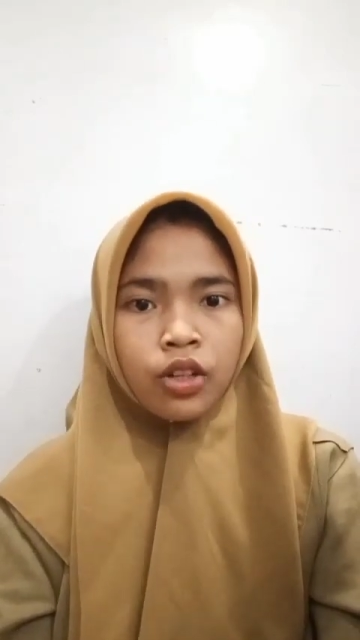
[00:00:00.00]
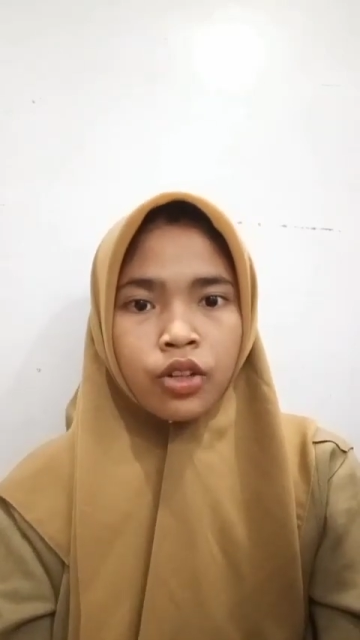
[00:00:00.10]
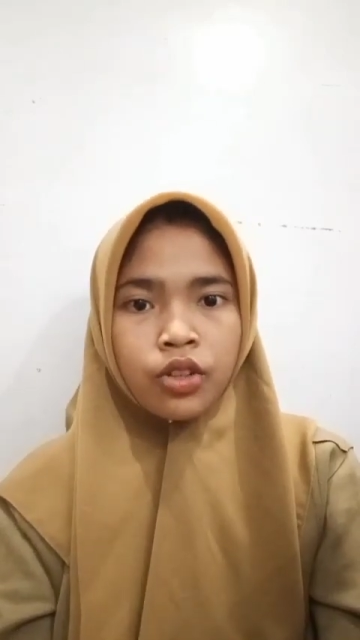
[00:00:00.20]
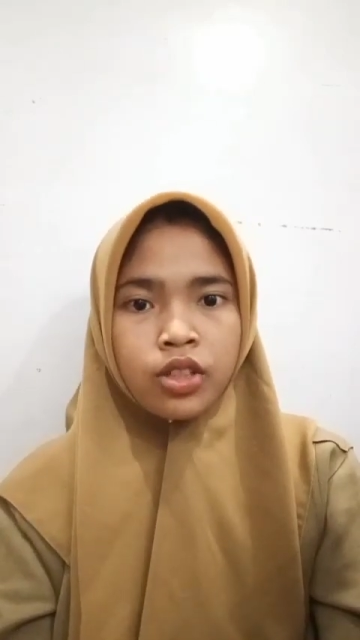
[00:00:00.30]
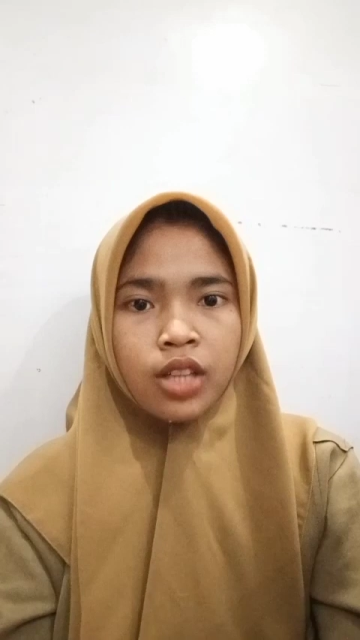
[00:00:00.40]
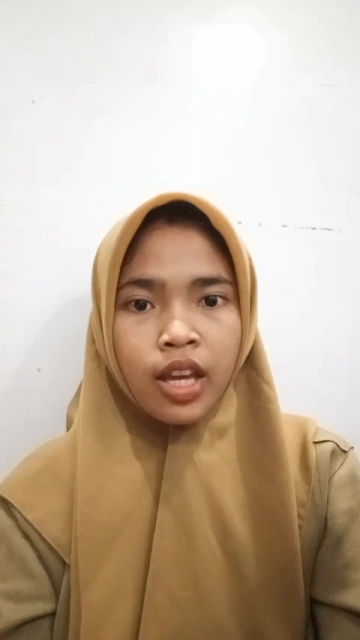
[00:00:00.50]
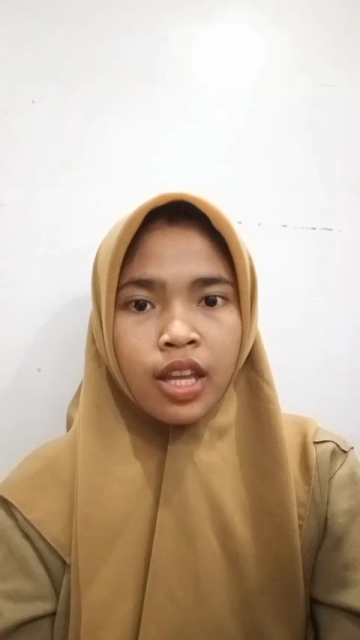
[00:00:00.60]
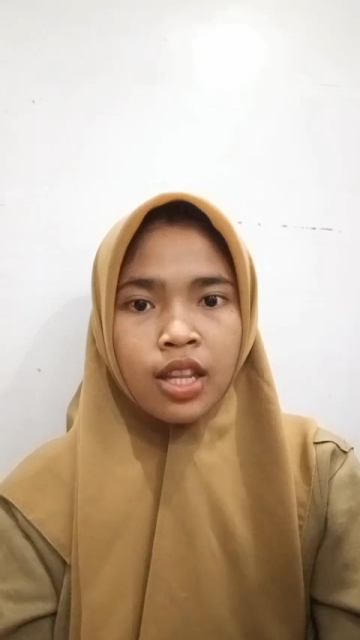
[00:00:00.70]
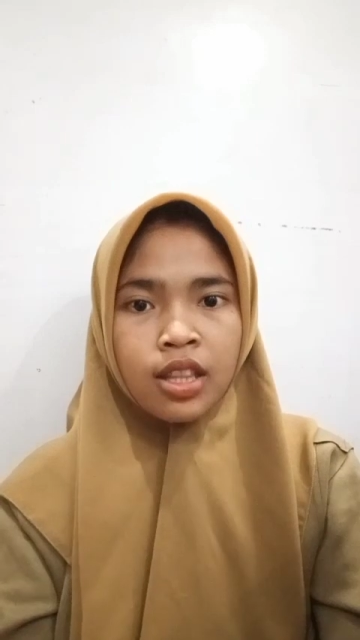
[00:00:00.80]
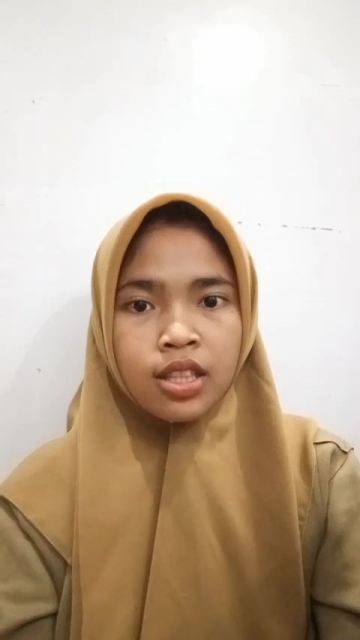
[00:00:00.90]
could
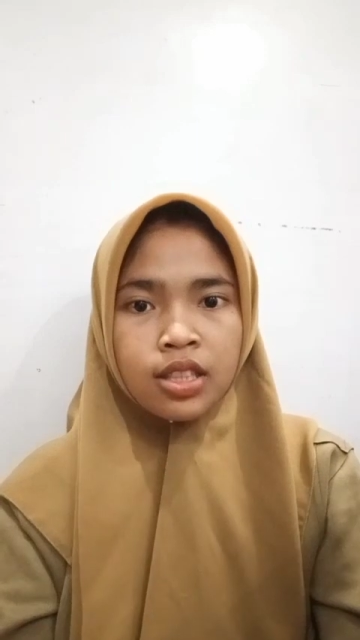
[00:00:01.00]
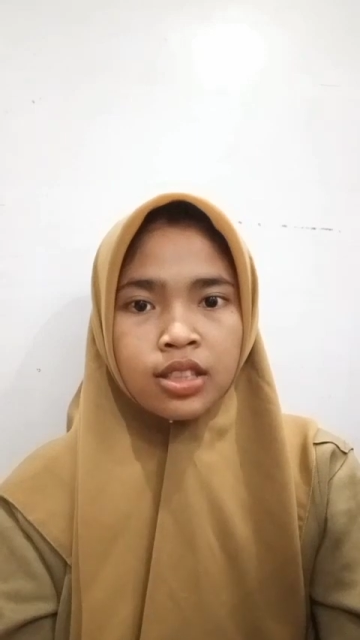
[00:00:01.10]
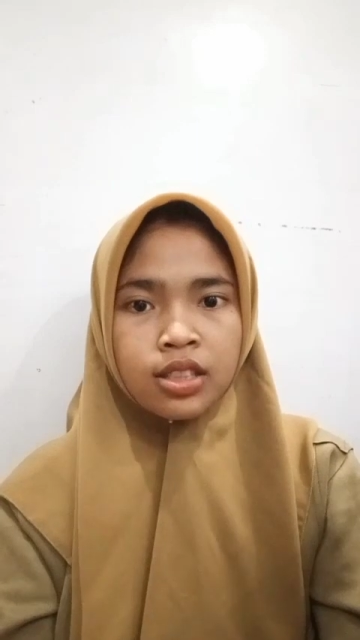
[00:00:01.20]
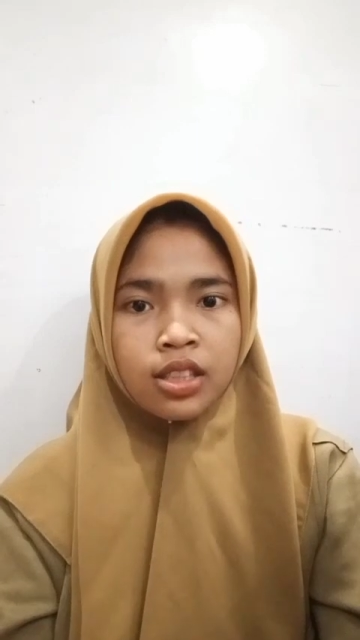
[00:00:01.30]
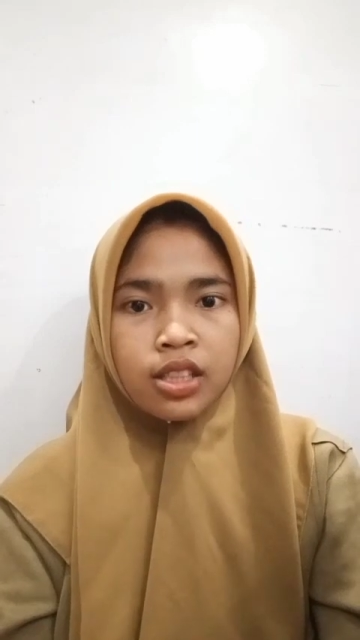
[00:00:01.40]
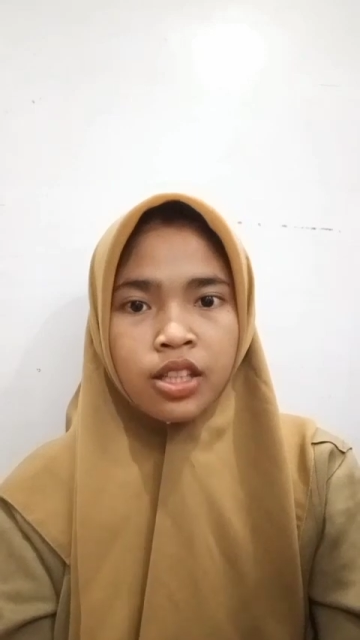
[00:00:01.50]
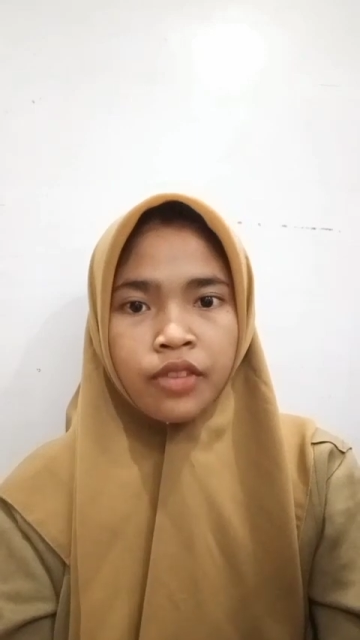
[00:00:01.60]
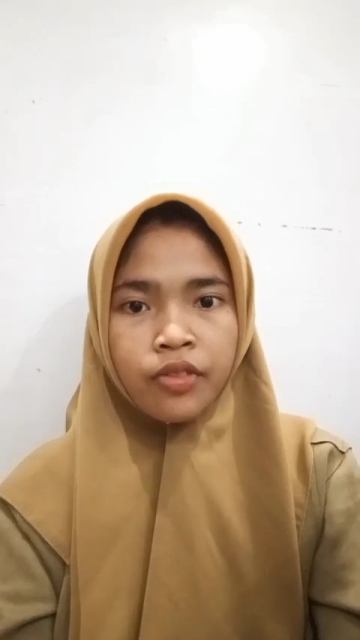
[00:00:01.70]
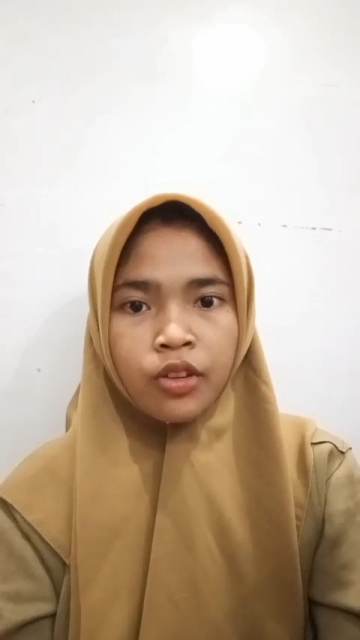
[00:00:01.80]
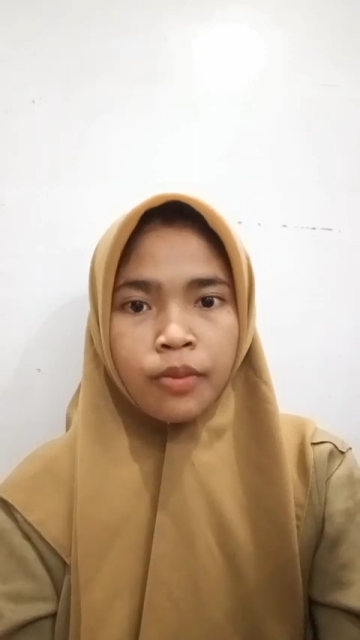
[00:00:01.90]
enter the
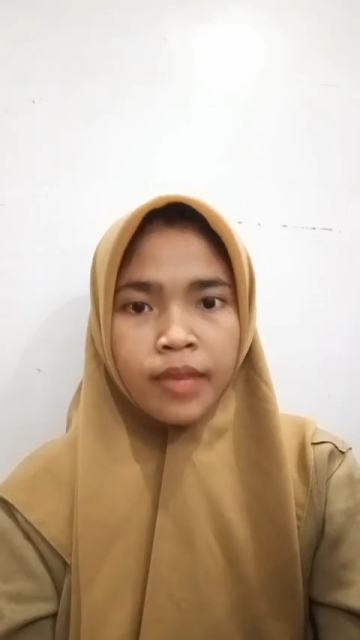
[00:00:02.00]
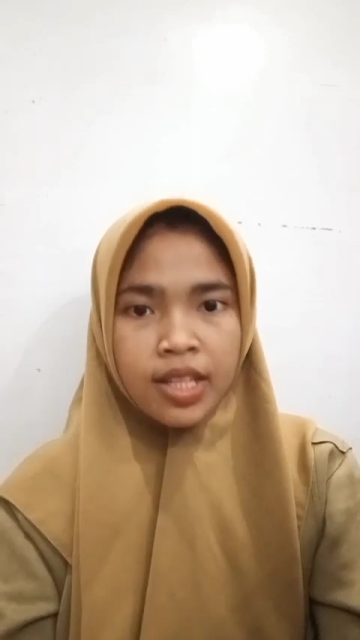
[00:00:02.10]
develop